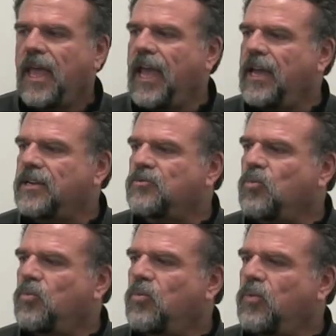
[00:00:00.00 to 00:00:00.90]

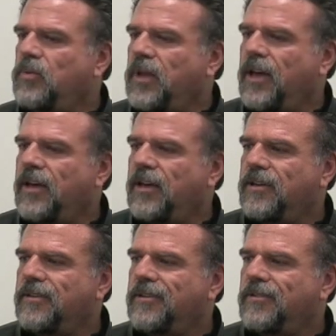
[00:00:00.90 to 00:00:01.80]
And
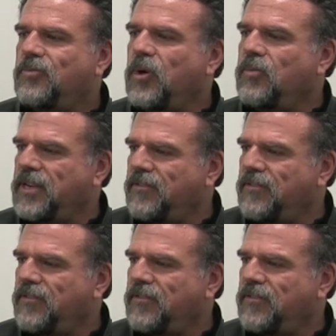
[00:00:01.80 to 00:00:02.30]
uh, when we